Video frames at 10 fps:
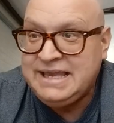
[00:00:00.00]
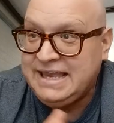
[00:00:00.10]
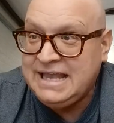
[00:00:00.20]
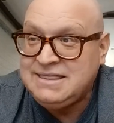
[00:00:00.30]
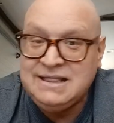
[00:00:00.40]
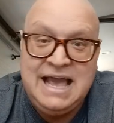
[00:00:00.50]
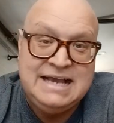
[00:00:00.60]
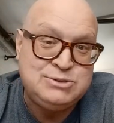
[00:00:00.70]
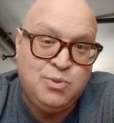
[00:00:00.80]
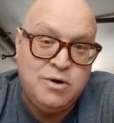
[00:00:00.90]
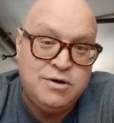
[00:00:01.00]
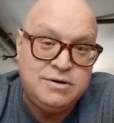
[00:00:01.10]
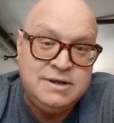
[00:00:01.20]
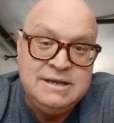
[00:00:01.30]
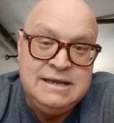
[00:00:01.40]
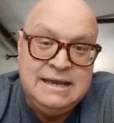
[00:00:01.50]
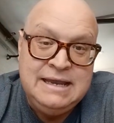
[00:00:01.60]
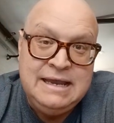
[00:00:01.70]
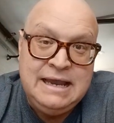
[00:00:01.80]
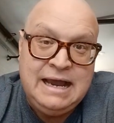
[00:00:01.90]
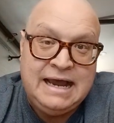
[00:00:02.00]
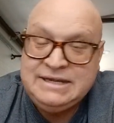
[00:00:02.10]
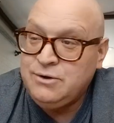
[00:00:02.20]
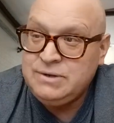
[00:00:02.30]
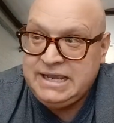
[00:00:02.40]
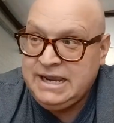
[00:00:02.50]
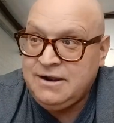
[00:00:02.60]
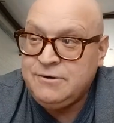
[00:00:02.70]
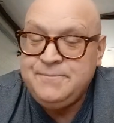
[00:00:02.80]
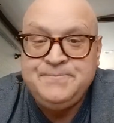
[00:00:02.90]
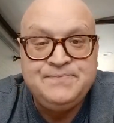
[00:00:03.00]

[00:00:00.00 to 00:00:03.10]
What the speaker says: can get the last word. I don't care.